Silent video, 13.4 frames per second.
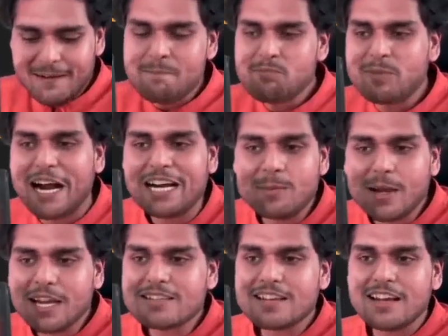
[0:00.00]
That
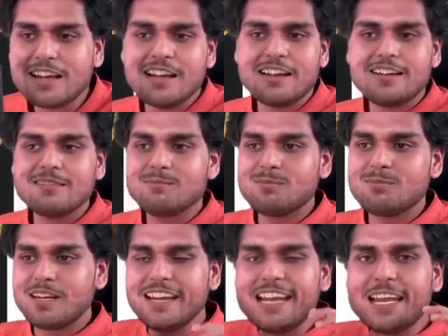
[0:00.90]
means
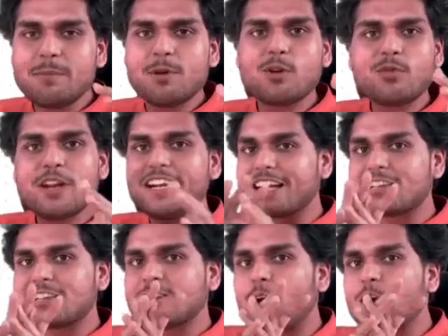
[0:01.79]
libuv does
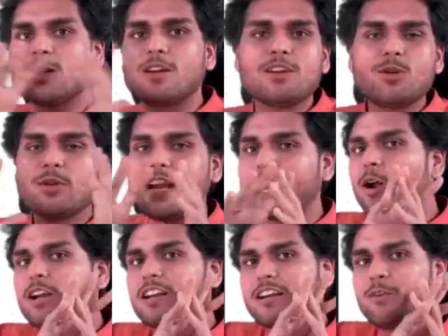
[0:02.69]
not,
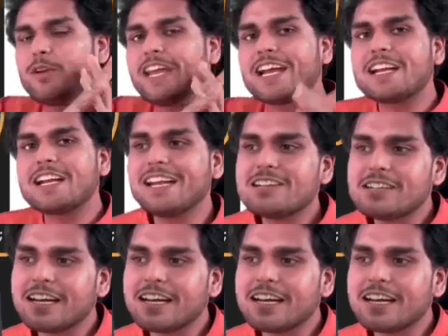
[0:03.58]
V8 engine